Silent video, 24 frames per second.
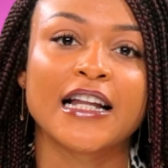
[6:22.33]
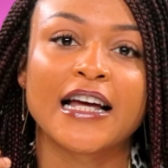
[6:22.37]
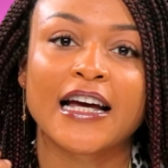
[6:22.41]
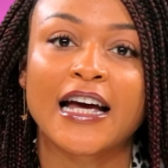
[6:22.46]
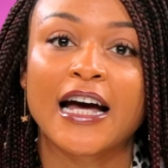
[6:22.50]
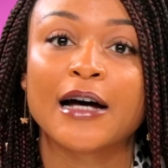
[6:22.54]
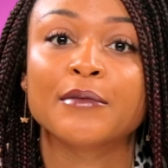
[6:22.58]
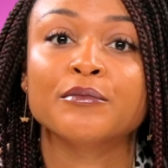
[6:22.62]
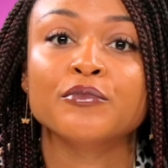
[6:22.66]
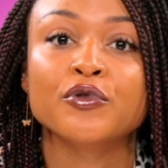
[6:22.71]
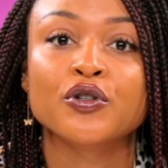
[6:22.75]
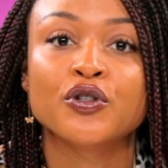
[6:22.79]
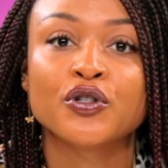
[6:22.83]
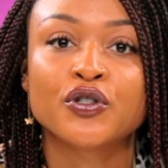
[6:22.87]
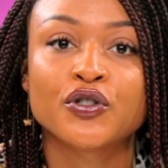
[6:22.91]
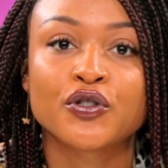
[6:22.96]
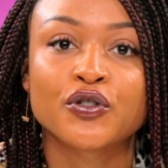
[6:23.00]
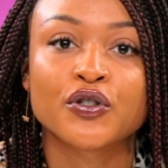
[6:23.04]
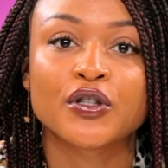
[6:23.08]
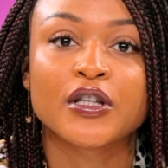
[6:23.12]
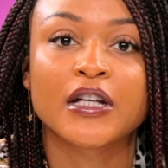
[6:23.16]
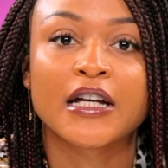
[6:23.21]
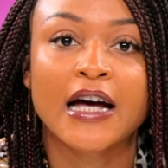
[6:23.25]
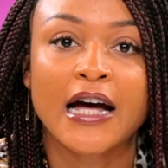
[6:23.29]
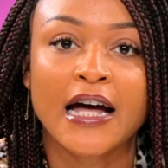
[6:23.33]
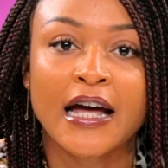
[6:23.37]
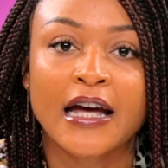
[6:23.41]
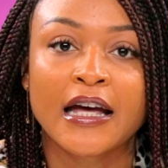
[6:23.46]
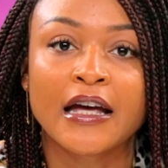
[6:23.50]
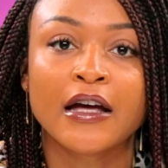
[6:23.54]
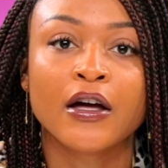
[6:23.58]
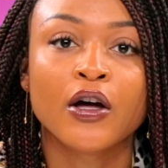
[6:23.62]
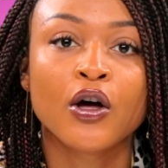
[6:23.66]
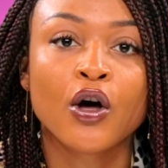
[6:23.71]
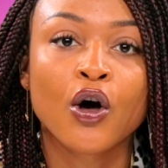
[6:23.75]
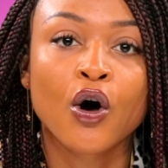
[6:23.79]
Like, I'm used to the
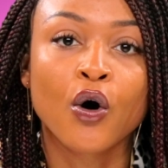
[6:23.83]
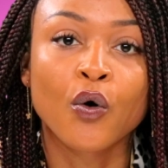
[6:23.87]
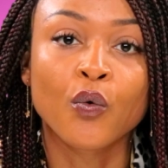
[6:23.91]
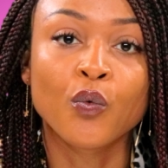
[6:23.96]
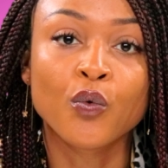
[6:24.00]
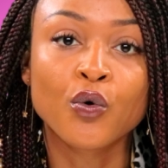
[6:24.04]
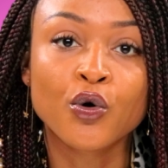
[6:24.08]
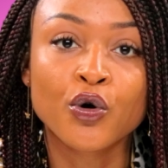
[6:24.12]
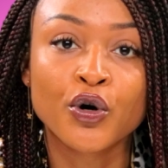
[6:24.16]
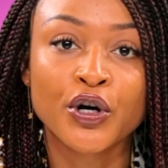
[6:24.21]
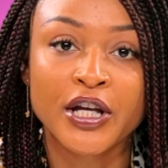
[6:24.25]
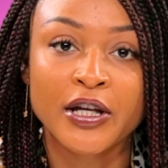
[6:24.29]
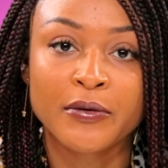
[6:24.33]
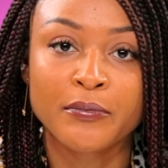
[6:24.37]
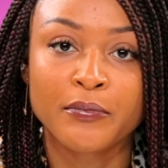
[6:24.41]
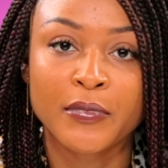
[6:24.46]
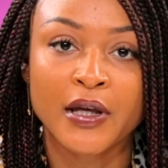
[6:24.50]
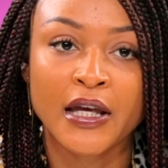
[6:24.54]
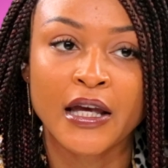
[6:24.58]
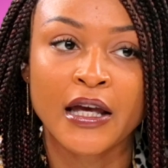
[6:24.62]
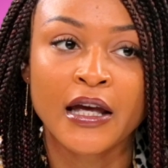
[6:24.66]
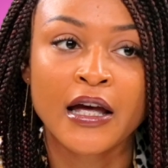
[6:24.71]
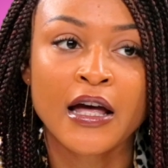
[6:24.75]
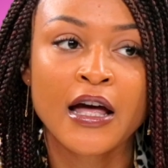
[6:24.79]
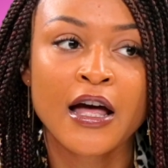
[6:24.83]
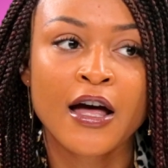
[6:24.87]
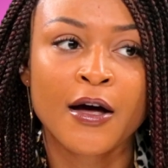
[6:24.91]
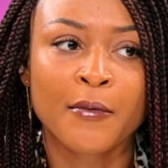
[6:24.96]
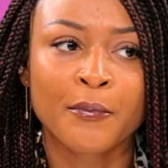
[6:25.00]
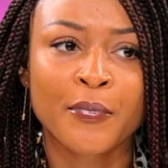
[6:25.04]
guy wooing me.